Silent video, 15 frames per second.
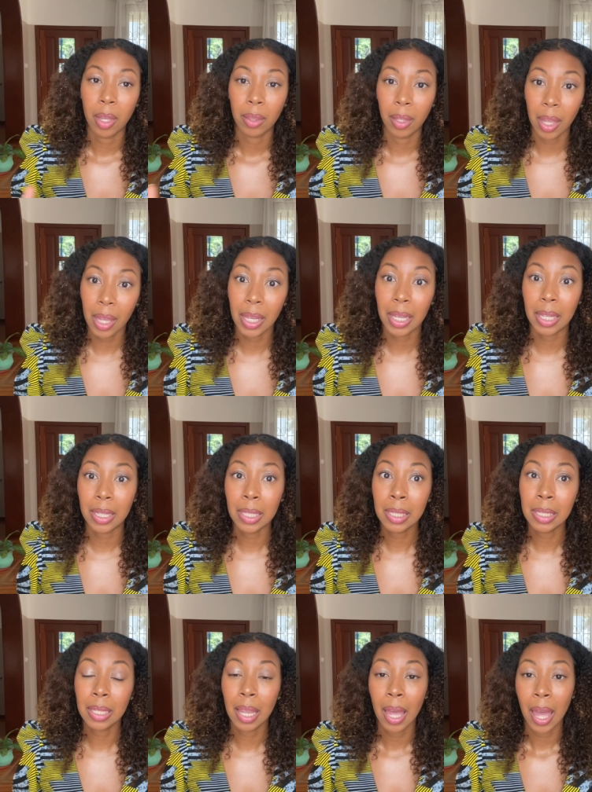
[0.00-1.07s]
the
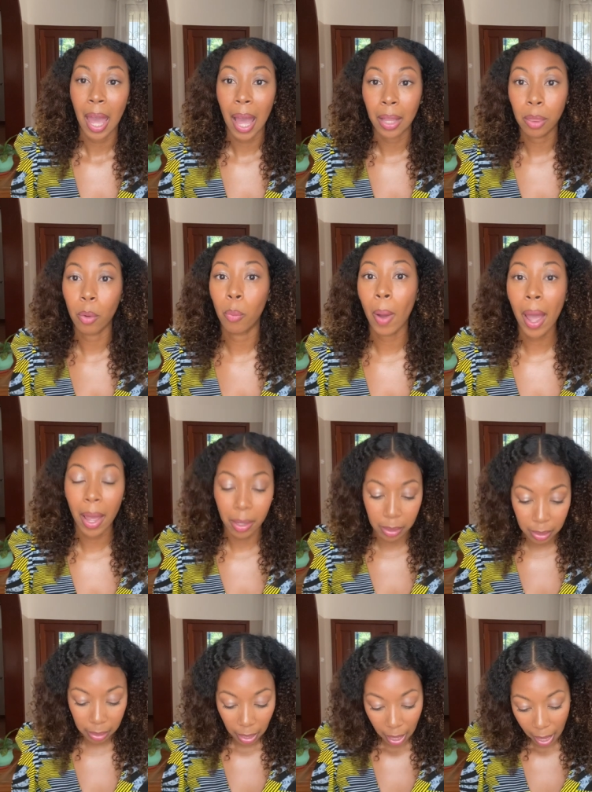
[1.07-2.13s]
East, and the
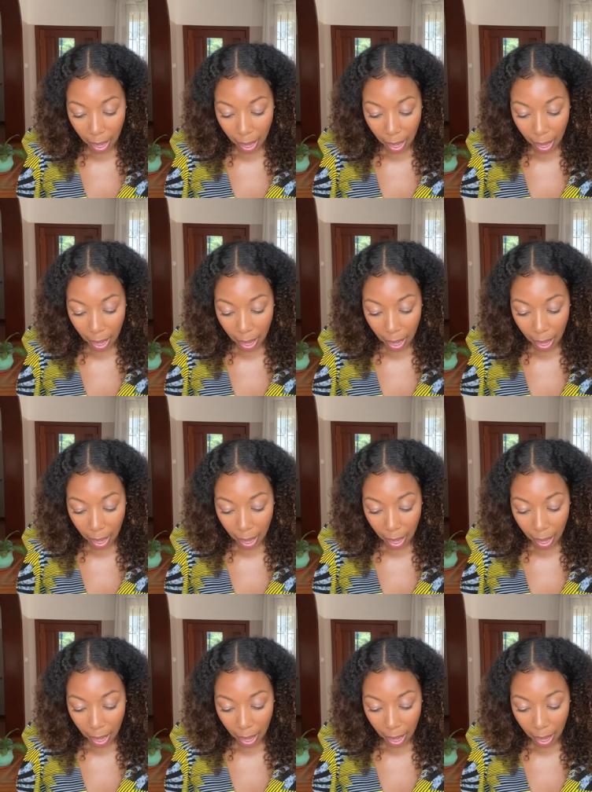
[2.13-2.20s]
West.